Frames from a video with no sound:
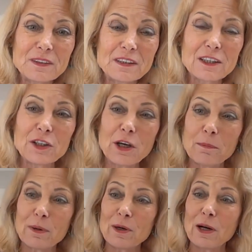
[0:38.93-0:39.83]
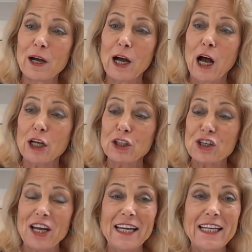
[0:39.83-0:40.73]
The number
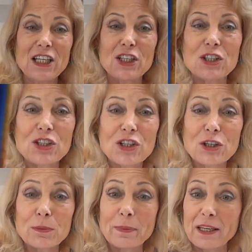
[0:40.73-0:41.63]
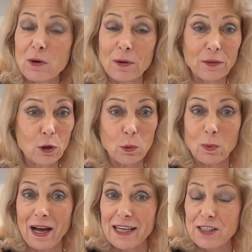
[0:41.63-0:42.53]
change could be on the
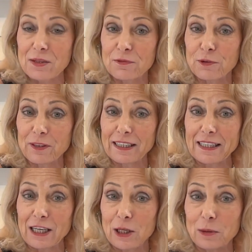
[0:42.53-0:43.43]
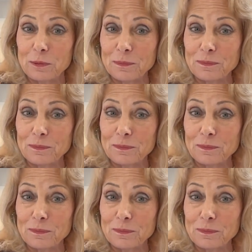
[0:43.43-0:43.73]
horizon for Leo.